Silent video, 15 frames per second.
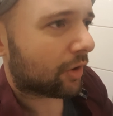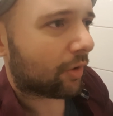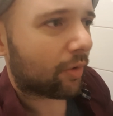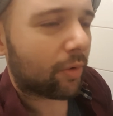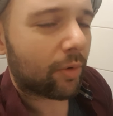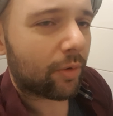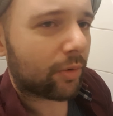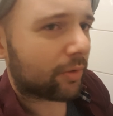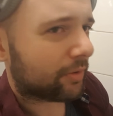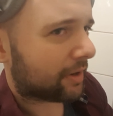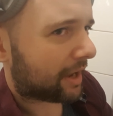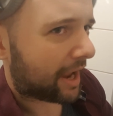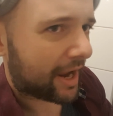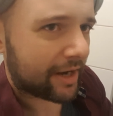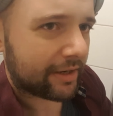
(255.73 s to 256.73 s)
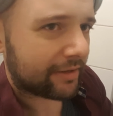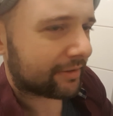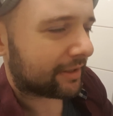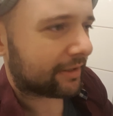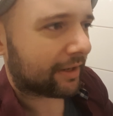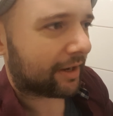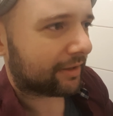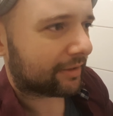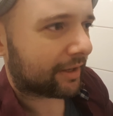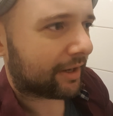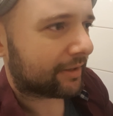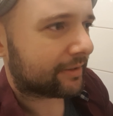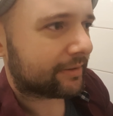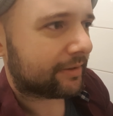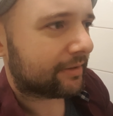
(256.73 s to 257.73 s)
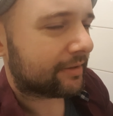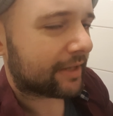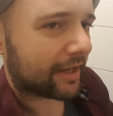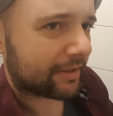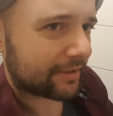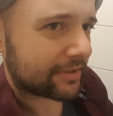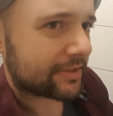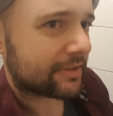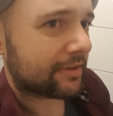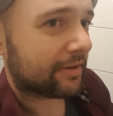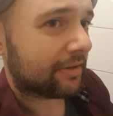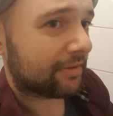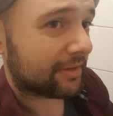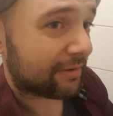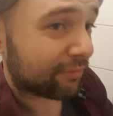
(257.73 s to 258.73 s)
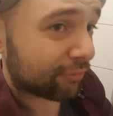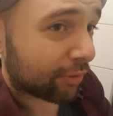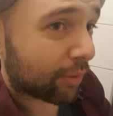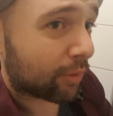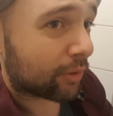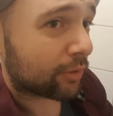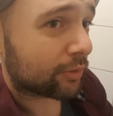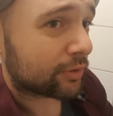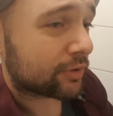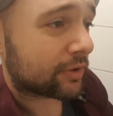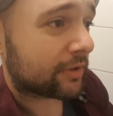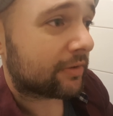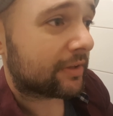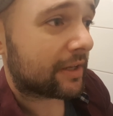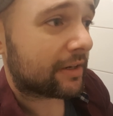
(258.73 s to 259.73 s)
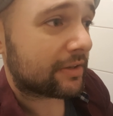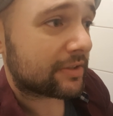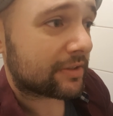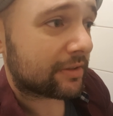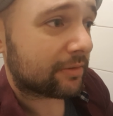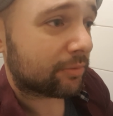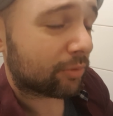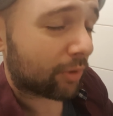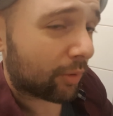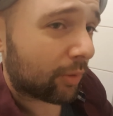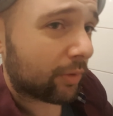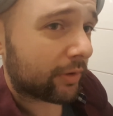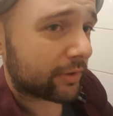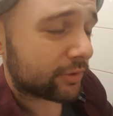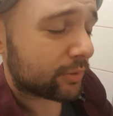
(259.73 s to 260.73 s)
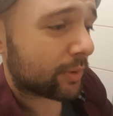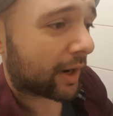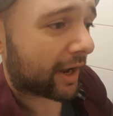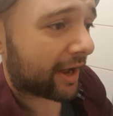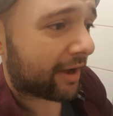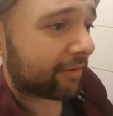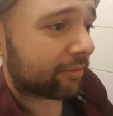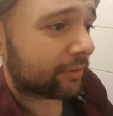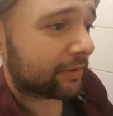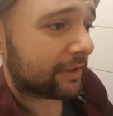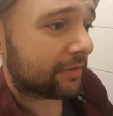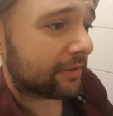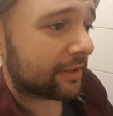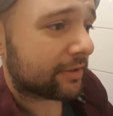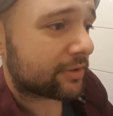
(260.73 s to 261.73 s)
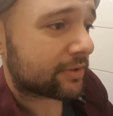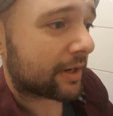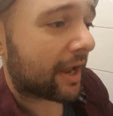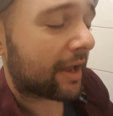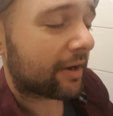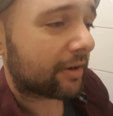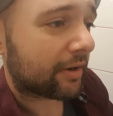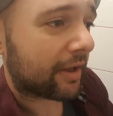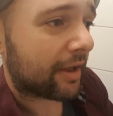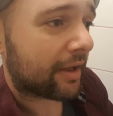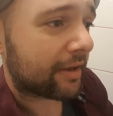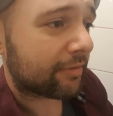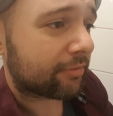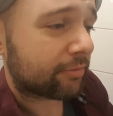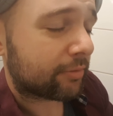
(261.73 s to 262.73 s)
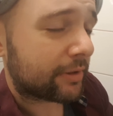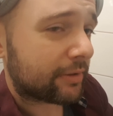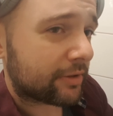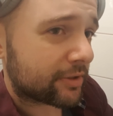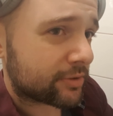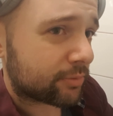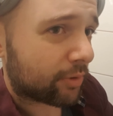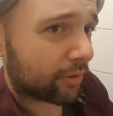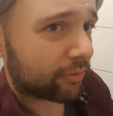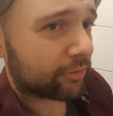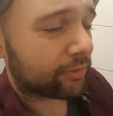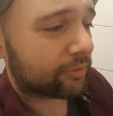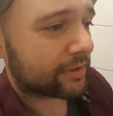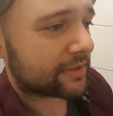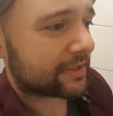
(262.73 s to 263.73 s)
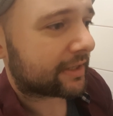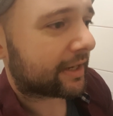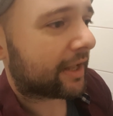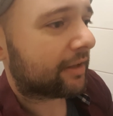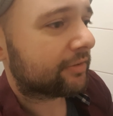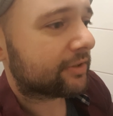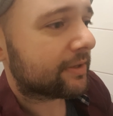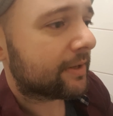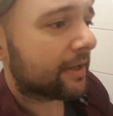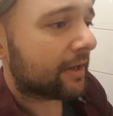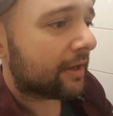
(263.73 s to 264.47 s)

or anything like that. That is the focus. That is the role that you have within the industry. And if we just walk through this analogy,